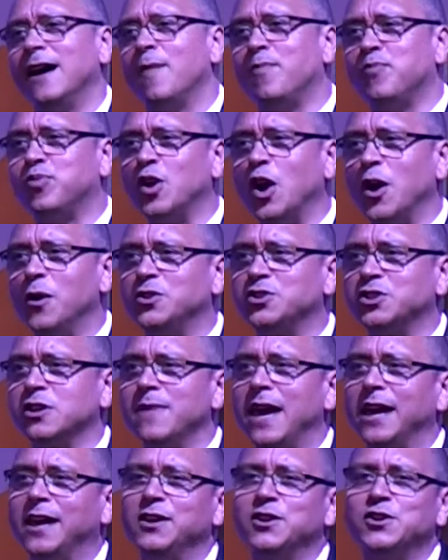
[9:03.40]
approach
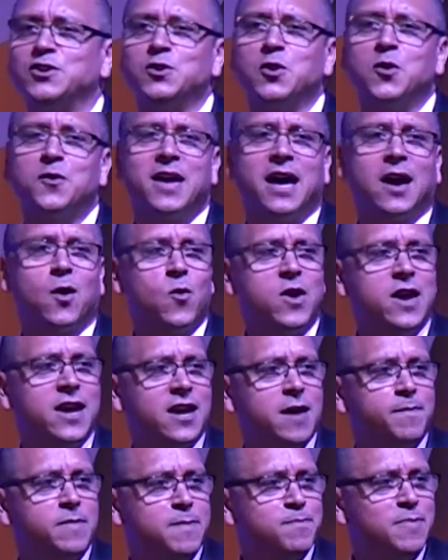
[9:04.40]
to making sure that
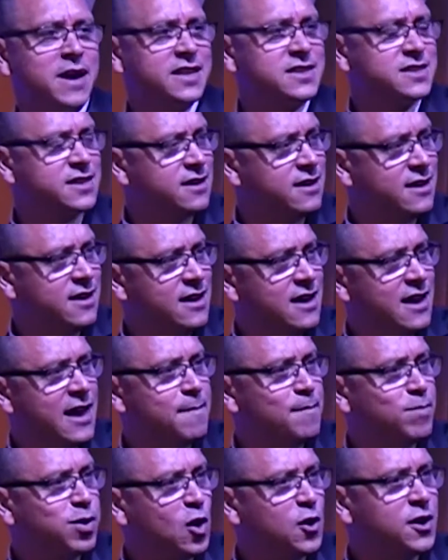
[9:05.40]
we can be better
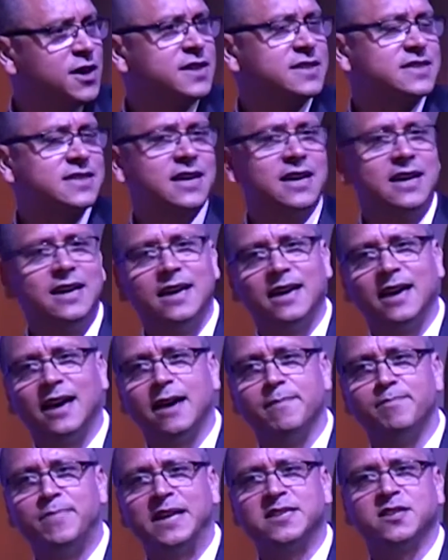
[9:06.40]
employers
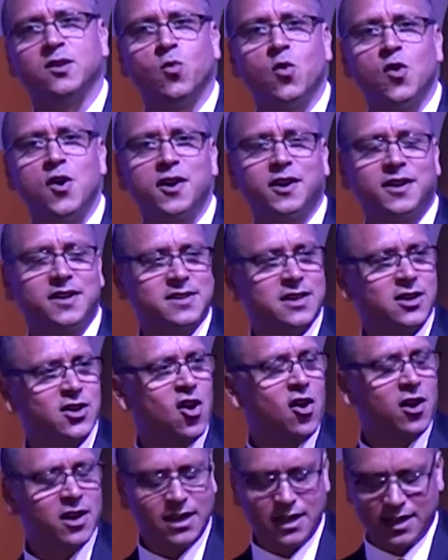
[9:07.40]
and better workers and
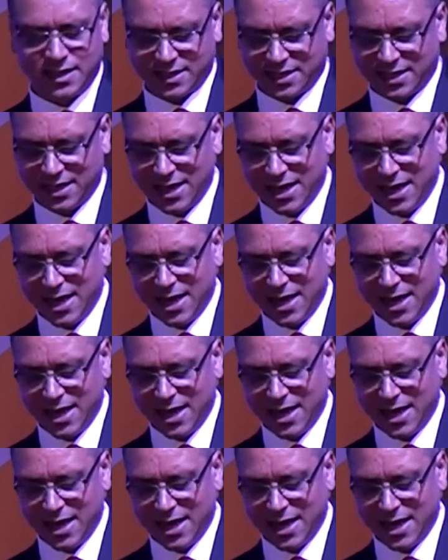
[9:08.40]
colleagues.